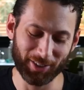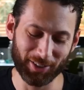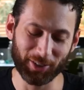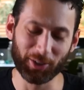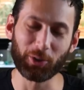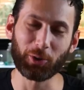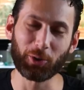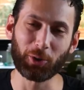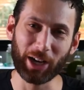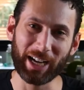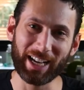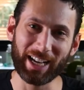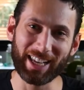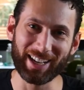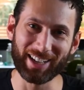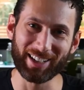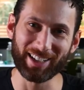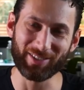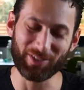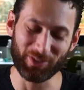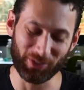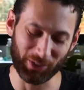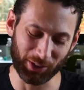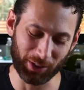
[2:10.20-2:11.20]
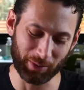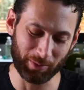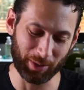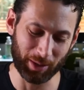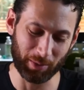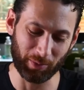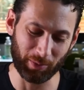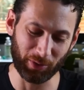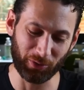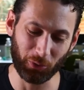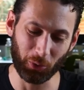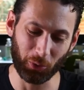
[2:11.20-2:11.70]
Gradient
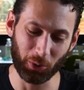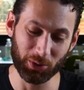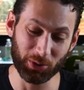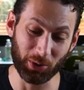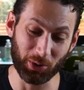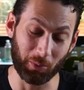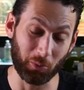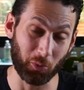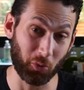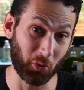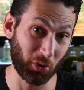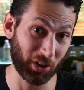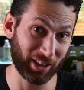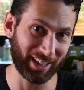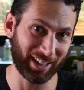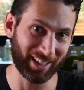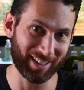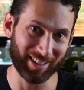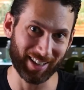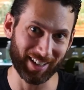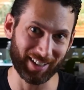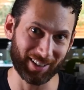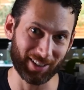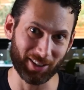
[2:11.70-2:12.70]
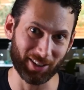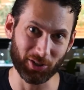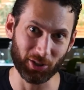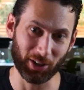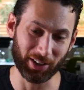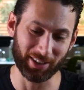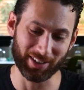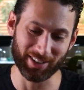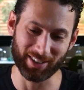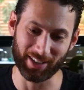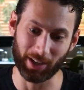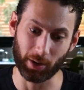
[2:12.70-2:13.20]
filament before, so I'm really excited to
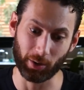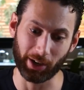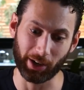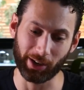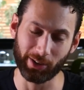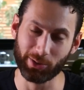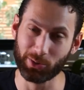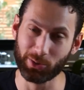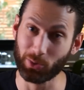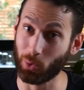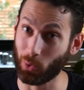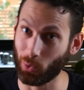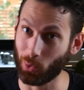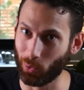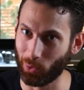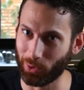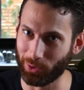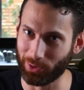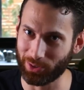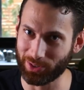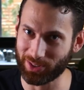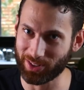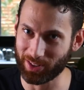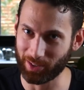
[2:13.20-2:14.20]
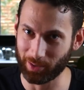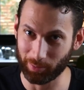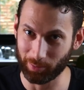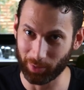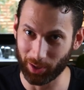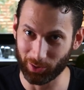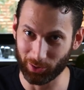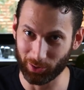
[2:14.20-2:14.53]
try this out. I also ordered some